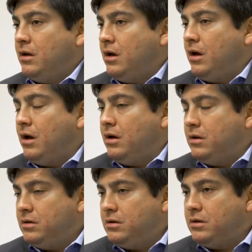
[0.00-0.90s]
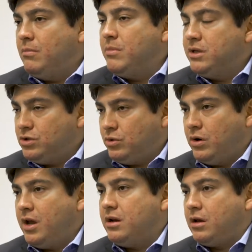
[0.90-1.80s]
uh, a
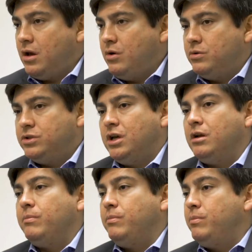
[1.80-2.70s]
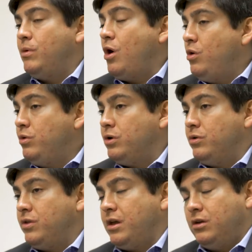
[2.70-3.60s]
mentor and a coach and a
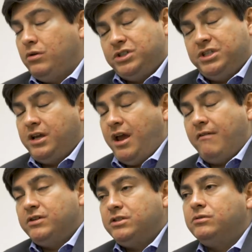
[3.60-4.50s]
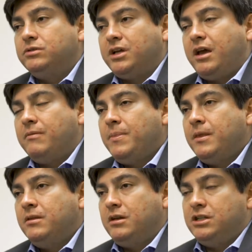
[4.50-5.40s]
owner that you're seeing every single day
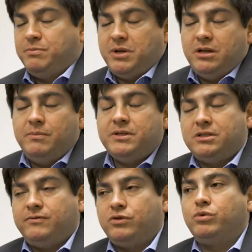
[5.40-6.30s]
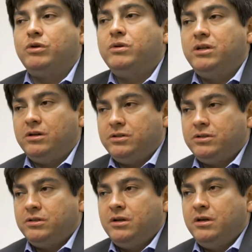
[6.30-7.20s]
that has been in the business for 21
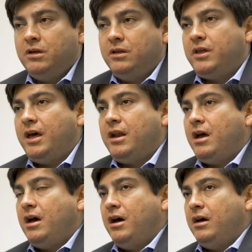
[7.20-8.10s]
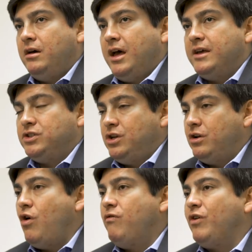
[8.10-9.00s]
years, that uh, has
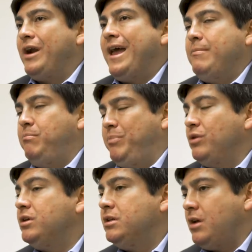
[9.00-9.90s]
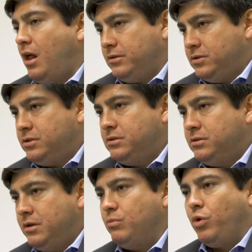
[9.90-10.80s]
done over a billion dollars
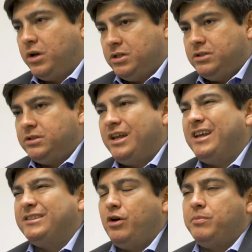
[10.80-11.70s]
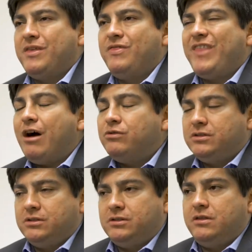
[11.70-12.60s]
in mortgages, that has helped
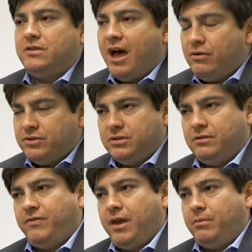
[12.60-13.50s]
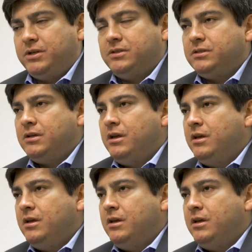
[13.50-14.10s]
thousands and thousands of families,